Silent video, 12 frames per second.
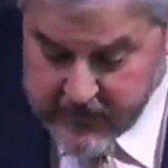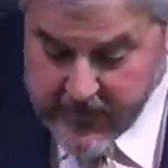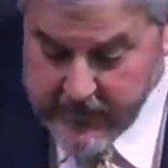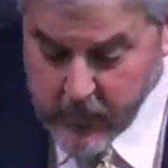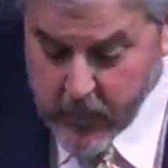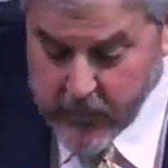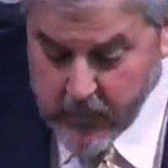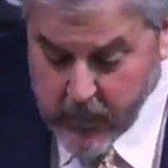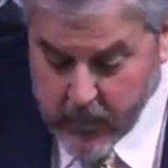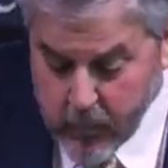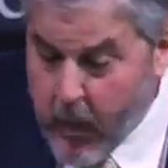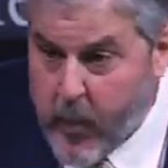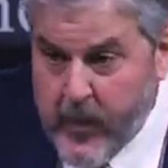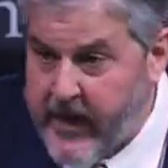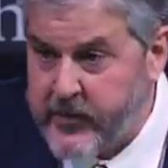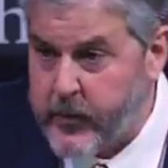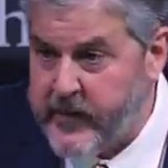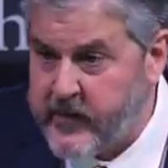and say, Lord, Lord, won't
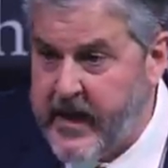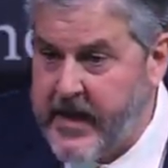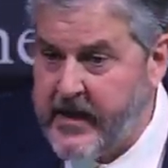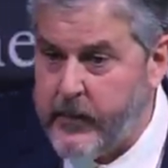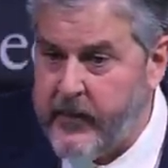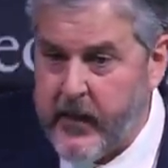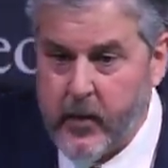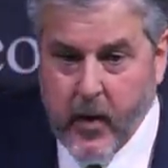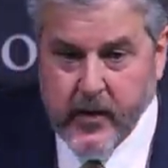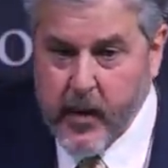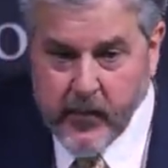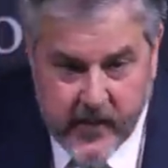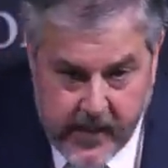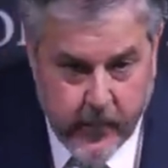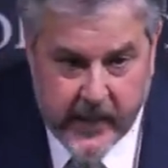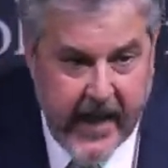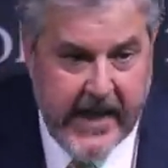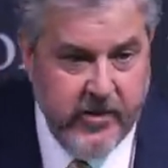enter his kingdom. There are no
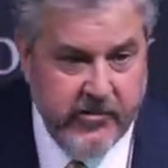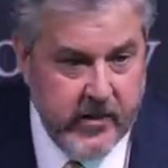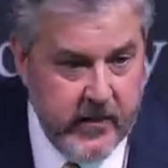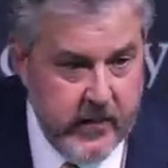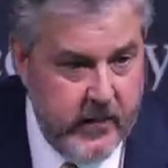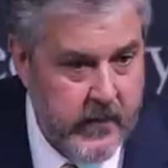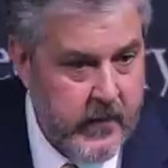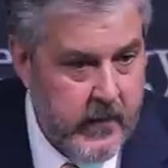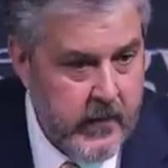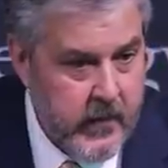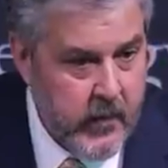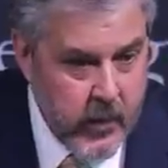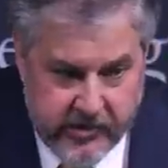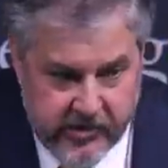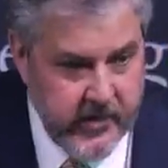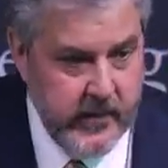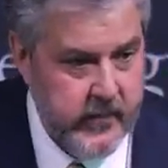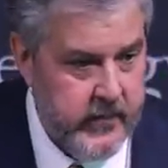secret agent
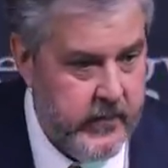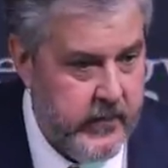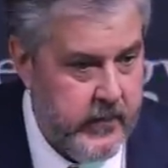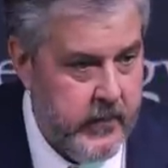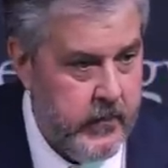Christians